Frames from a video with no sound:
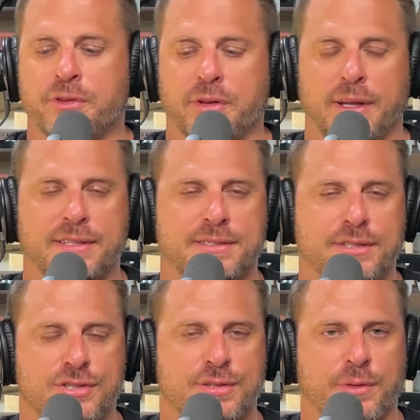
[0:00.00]
to the latest
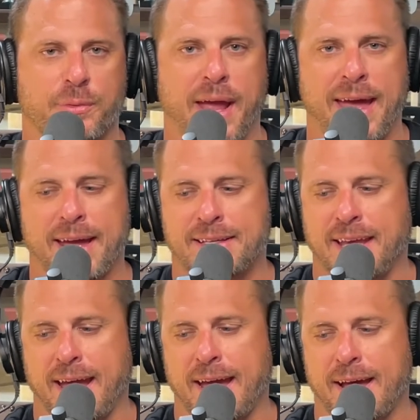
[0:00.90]
edition of the
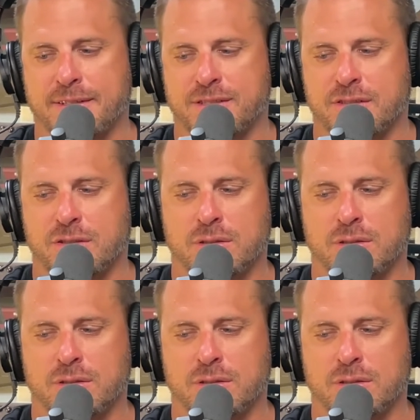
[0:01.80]
Radcast.